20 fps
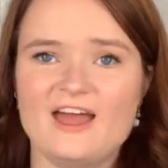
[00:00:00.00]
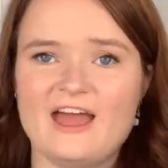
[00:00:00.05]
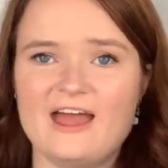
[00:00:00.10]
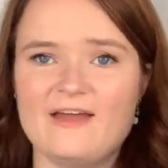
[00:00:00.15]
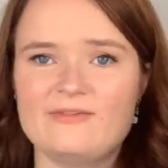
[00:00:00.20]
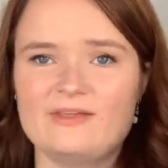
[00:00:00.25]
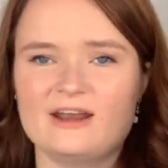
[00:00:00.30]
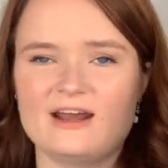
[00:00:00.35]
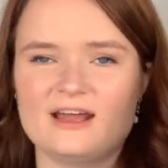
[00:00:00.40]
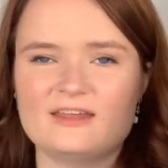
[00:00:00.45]

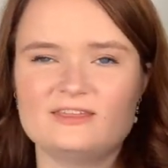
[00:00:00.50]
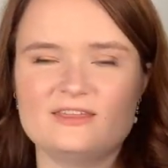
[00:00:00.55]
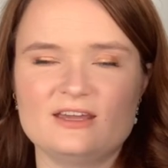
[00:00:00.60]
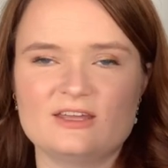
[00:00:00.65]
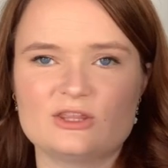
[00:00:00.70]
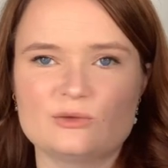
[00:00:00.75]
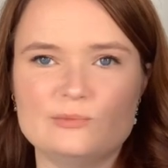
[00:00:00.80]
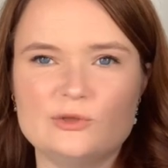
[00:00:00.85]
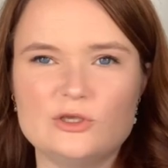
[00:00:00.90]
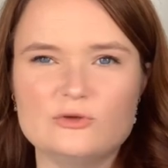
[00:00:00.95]
And then I
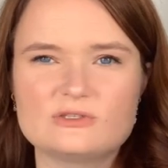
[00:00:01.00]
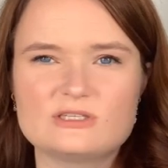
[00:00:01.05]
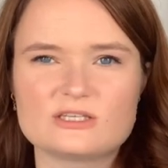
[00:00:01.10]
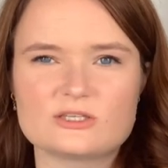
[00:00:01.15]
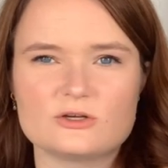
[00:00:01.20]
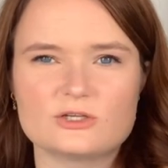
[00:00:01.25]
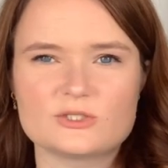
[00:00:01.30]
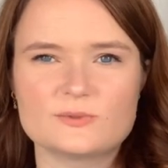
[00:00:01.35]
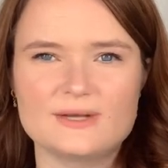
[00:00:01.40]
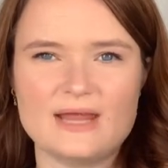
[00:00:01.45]
think The Muse is
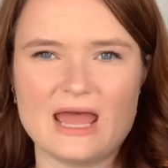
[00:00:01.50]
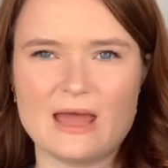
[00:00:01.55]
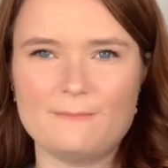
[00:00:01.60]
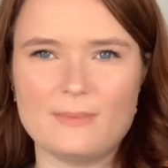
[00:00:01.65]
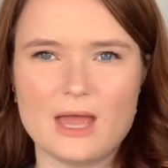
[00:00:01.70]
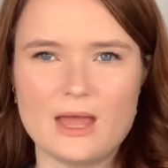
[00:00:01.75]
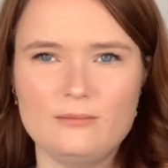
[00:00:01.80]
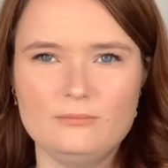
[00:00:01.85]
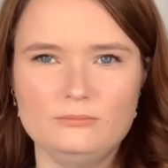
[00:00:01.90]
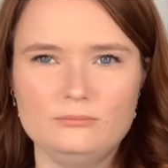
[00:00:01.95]
also an M
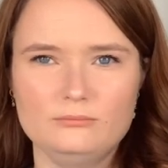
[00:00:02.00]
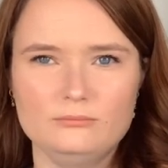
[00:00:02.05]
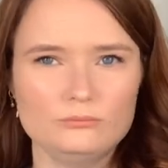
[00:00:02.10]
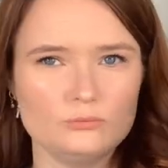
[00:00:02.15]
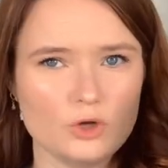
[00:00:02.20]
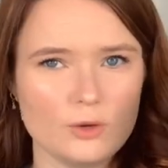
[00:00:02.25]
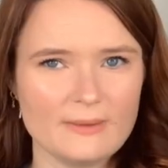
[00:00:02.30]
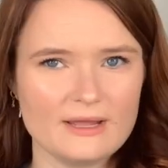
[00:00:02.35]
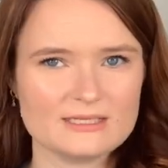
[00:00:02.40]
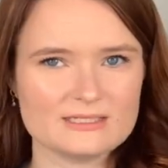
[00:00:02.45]
M
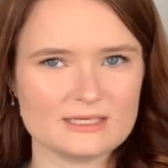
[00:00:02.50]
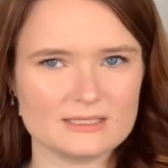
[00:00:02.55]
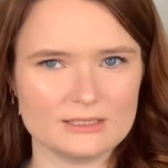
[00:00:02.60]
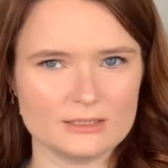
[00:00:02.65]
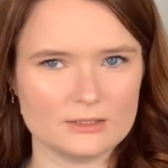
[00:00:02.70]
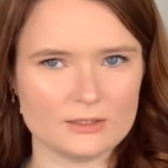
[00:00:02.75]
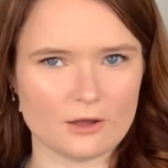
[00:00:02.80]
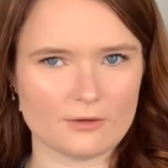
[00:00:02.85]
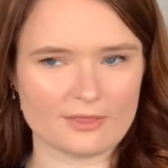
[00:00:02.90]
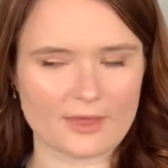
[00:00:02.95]
romance. I
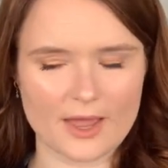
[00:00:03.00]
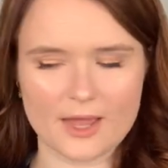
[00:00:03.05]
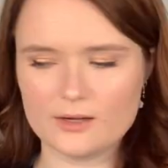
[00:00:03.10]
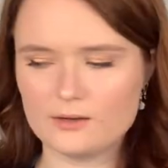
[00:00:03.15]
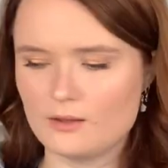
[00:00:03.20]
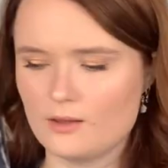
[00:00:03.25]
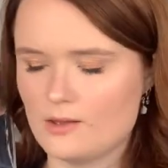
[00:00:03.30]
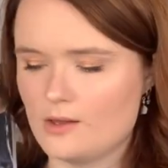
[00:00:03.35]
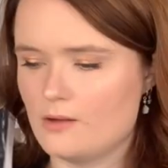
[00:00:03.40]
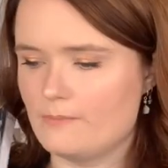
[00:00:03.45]
didn't know that,
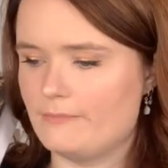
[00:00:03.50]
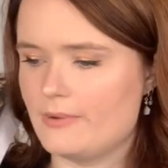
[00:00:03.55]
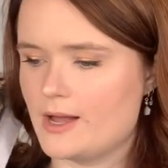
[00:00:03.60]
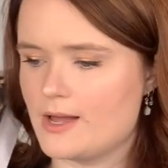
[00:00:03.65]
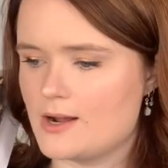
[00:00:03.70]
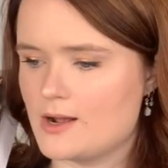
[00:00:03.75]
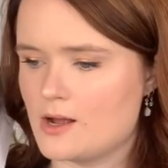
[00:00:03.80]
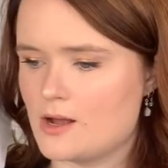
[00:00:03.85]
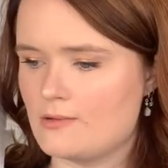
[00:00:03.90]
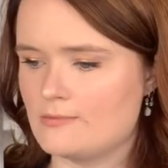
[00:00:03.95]

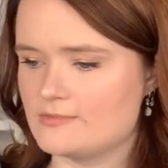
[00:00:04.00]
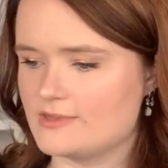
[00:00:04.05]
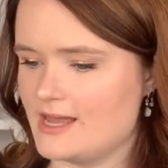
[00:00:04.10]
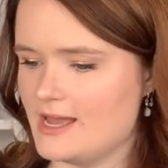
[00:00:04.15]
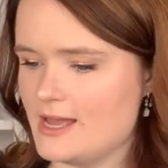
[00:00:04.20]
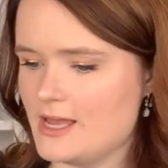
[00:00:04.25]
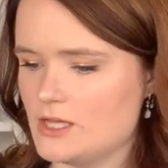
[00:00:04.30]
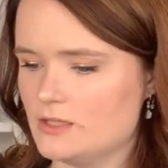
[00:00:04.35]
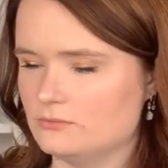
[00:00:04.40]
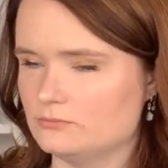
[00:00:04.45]
but um,
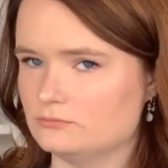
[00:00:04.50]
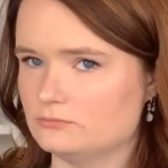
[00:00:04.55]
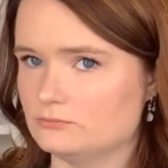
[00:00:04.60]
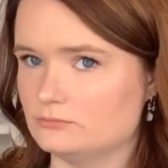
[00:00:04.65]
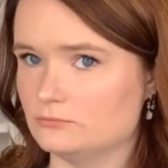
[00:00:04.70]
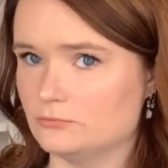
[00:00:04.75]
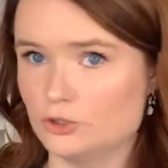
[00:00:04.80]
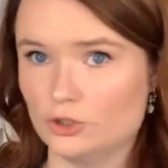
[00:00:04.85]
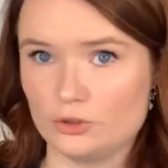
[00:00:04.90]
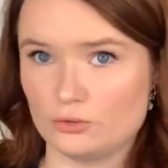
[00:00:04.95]
they
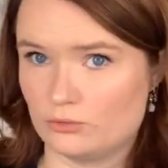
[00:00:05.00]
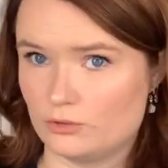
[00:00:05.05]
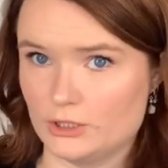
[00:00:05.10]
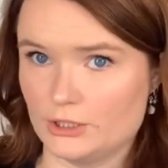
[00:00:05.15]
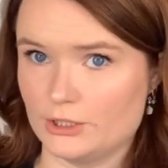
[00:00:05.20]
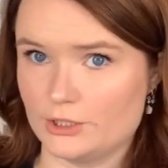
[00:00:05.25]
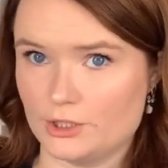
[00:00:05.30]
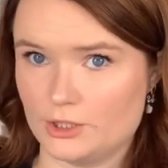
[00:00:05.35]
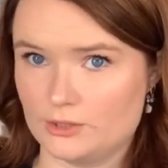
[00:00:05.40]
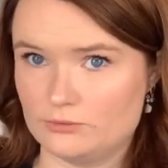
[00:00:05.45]
look
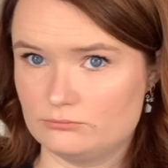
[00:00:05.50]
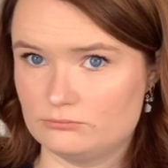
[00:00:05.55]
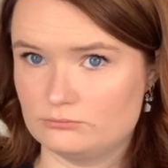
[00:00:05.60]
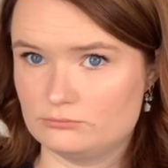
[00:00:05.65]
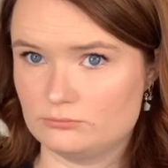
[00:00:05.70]
really good.